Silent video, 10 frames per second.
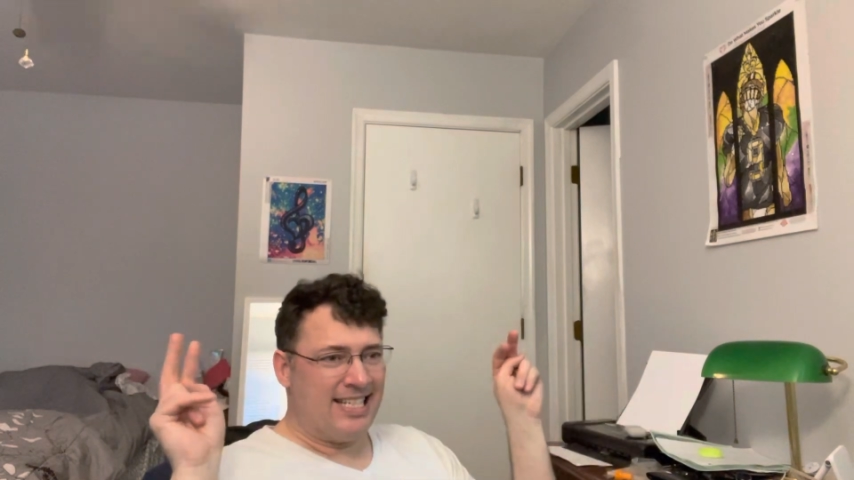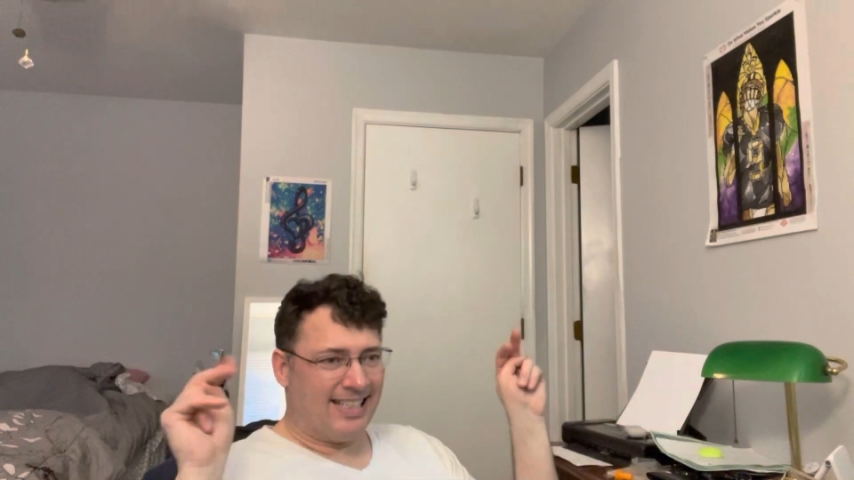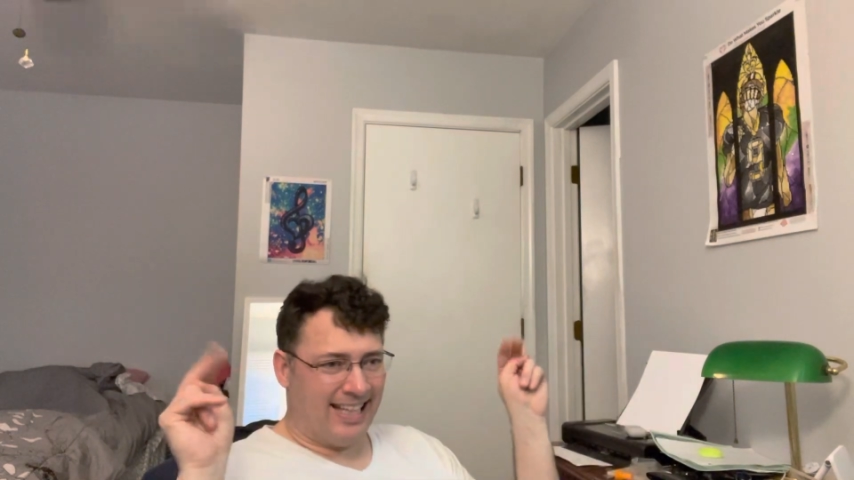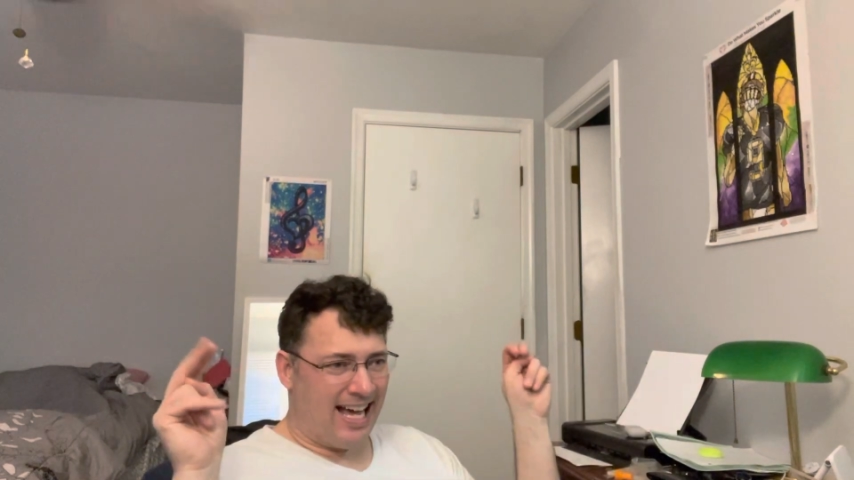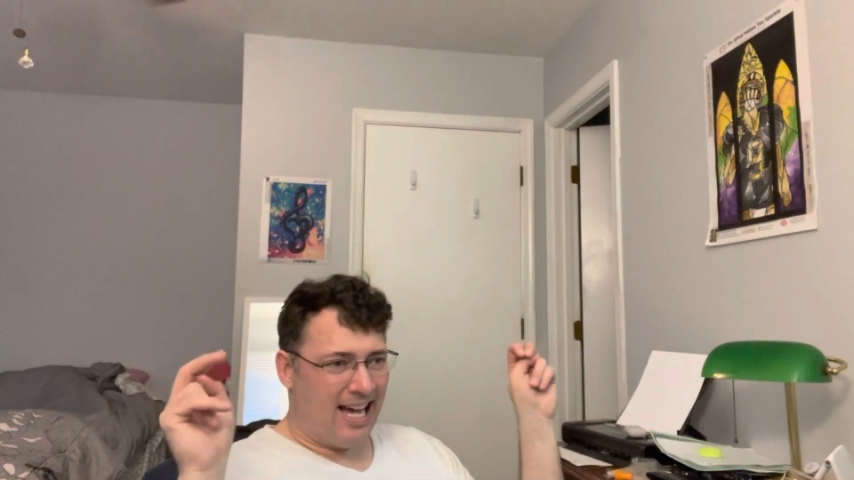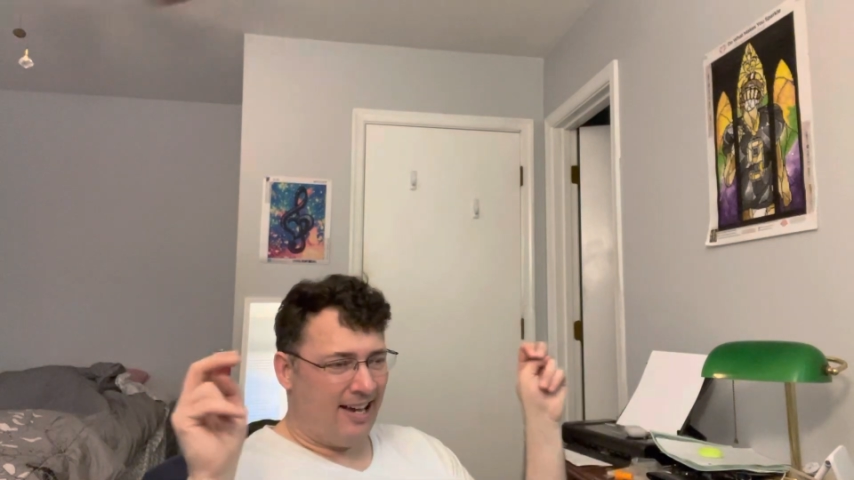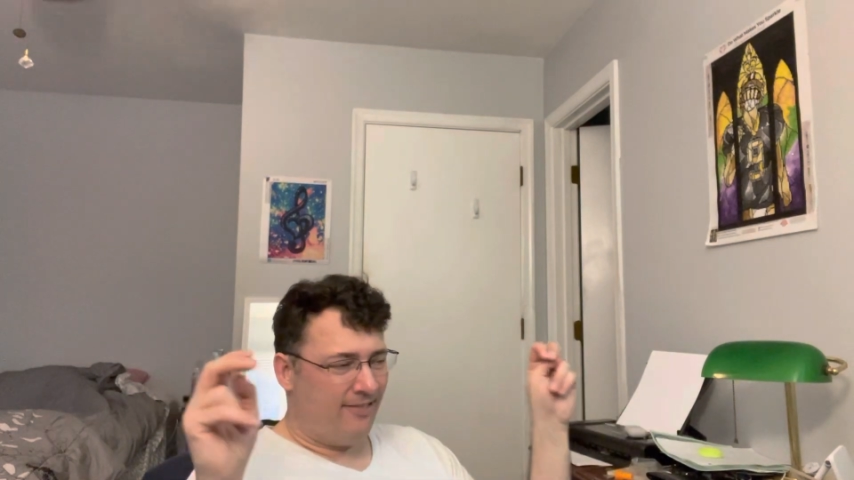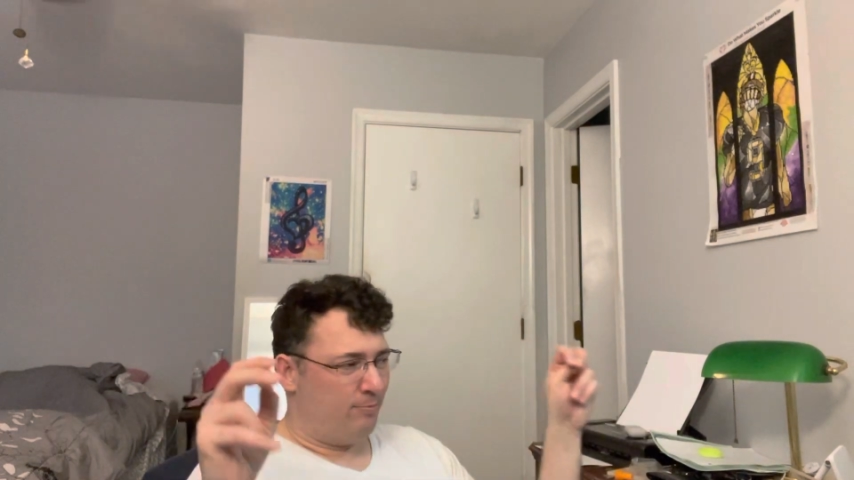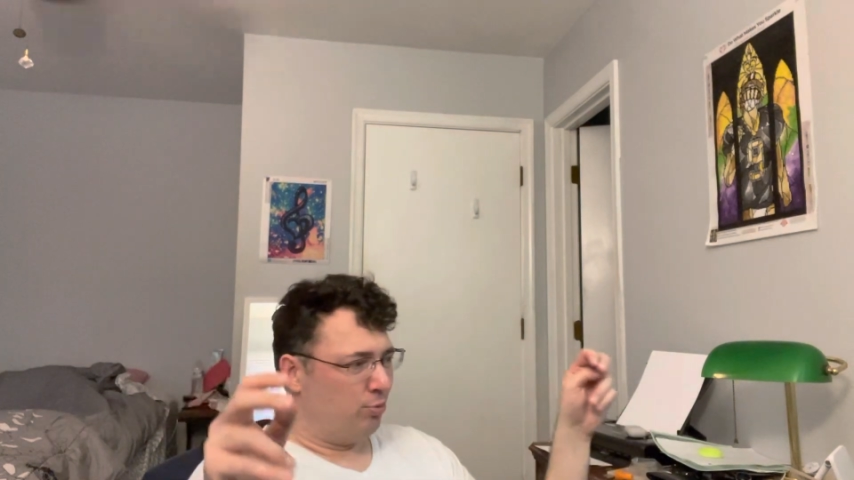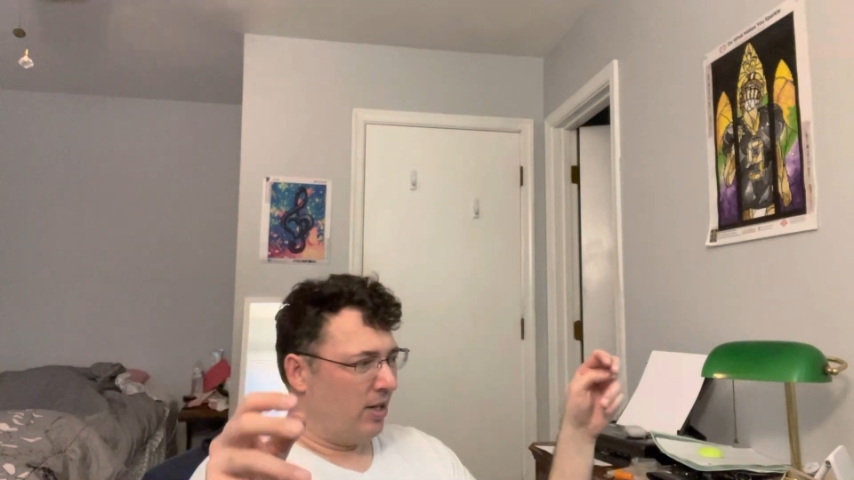
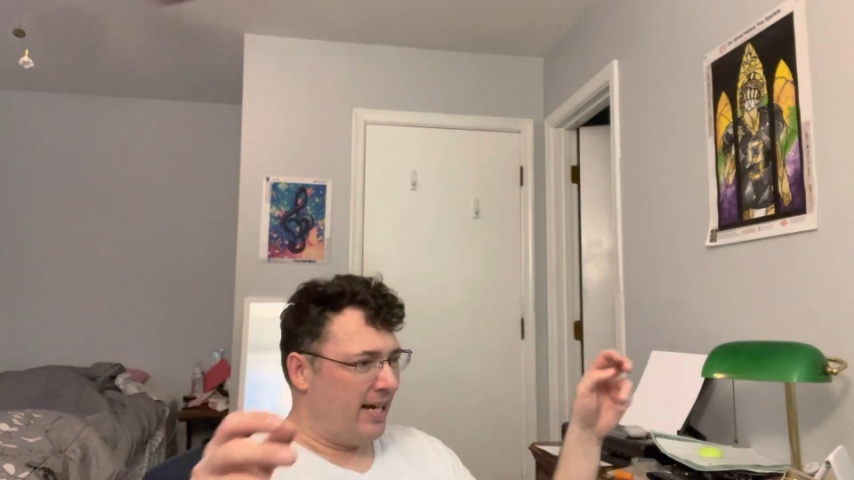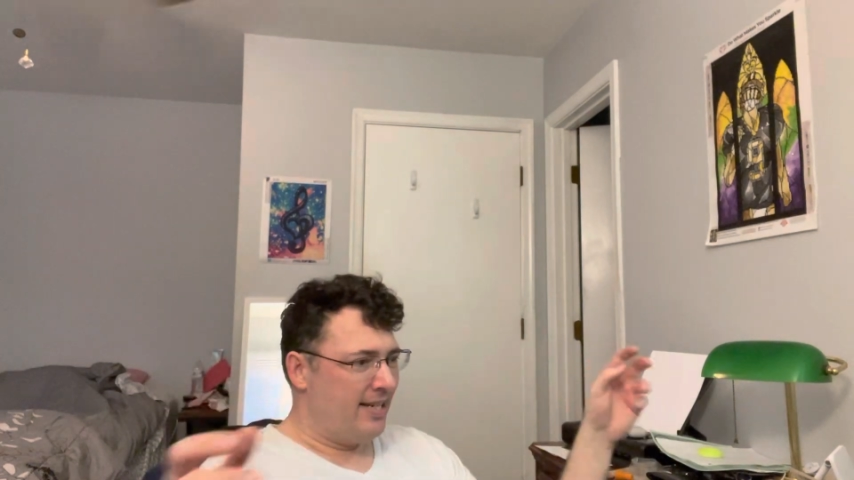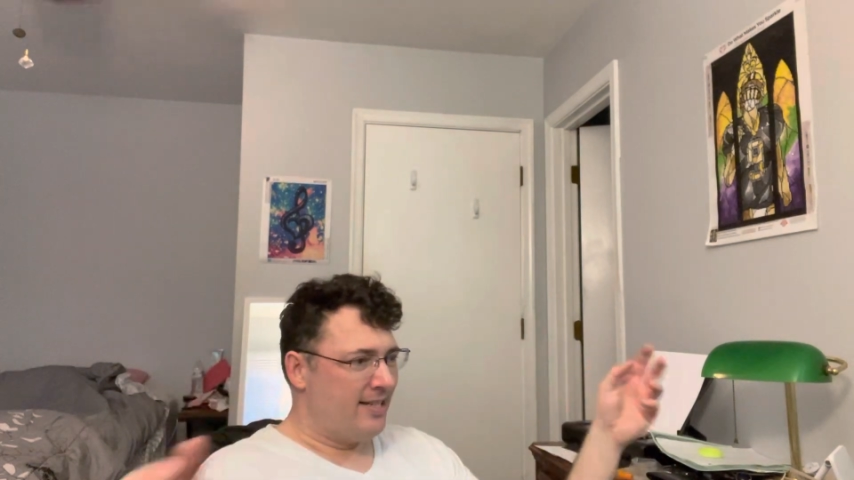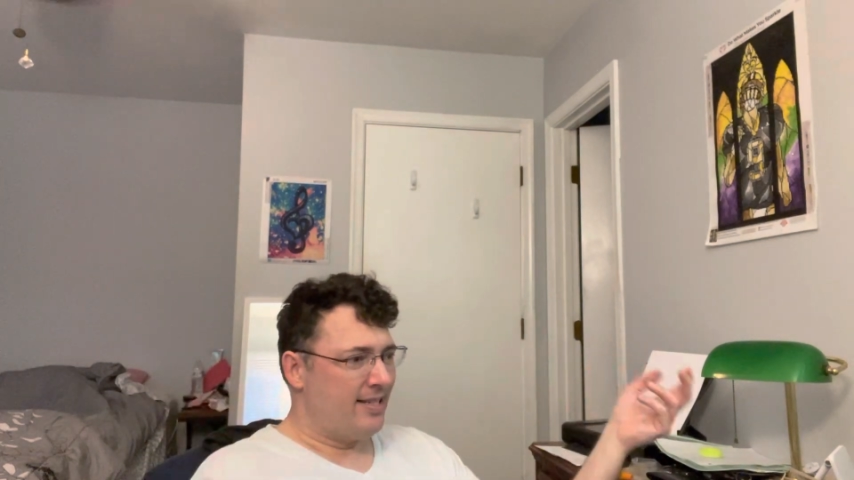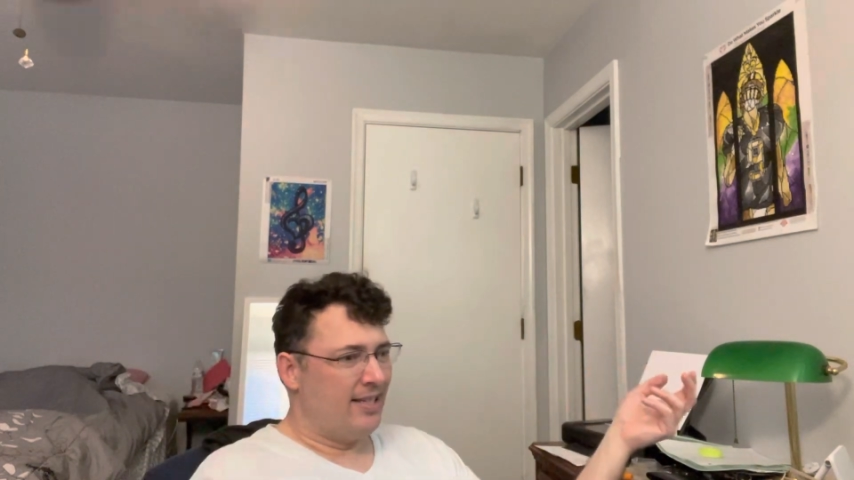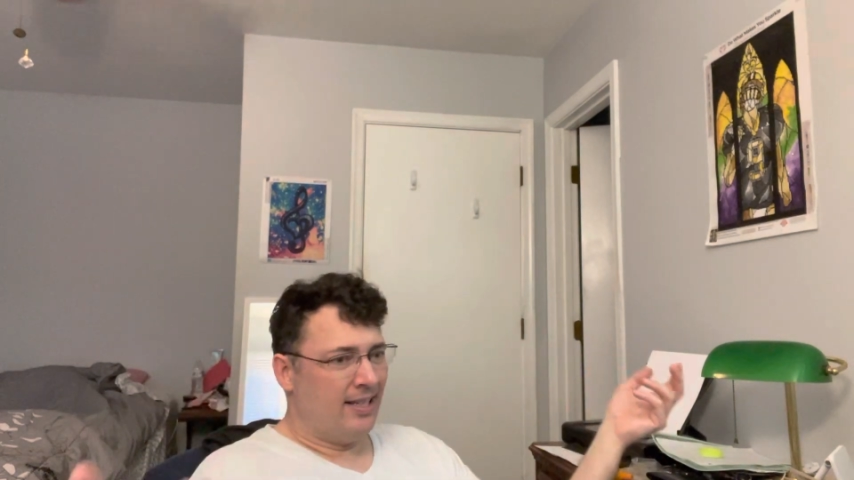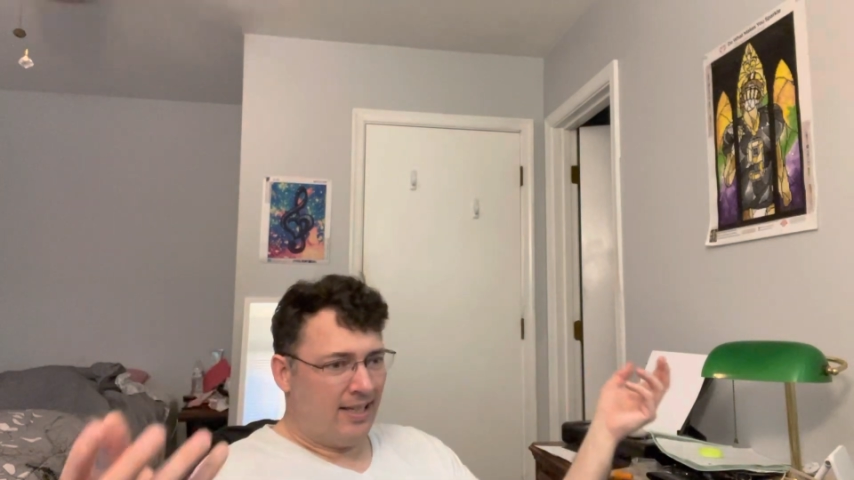live breaks.